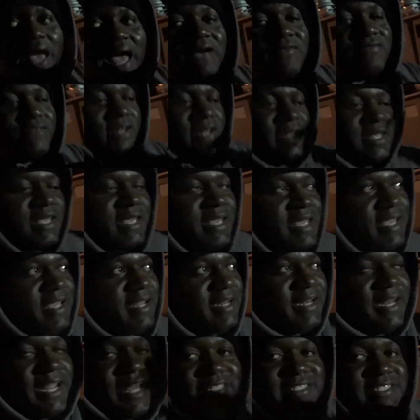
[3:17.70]
haven't,
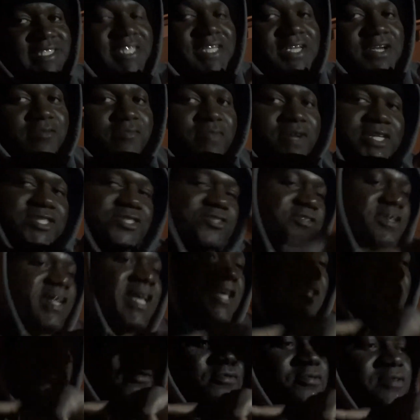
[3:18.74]
next year, make sure
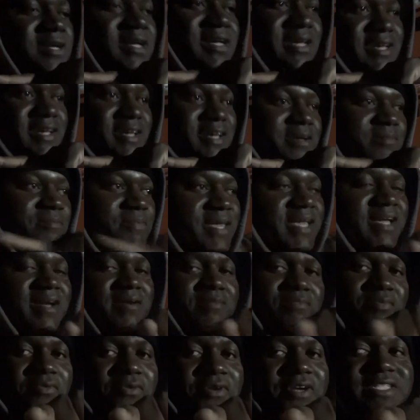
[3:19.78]
that you make
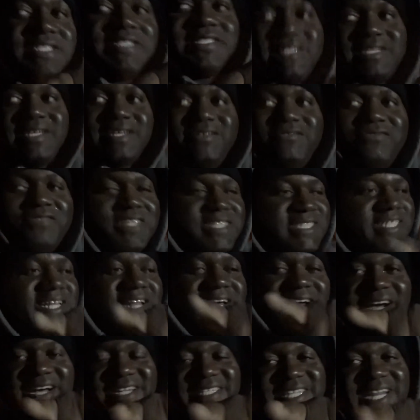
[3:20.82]
a point to visit
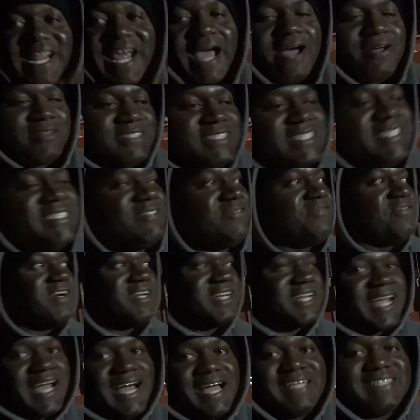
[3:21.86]
a haunted house. It's
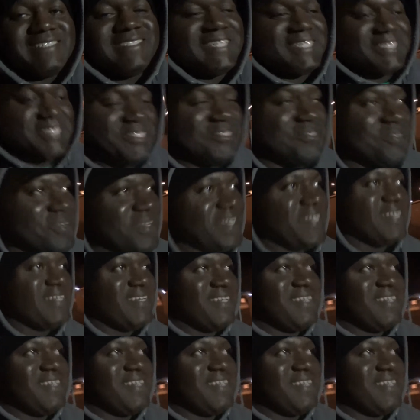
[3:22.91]
fun, guys. Let's do it.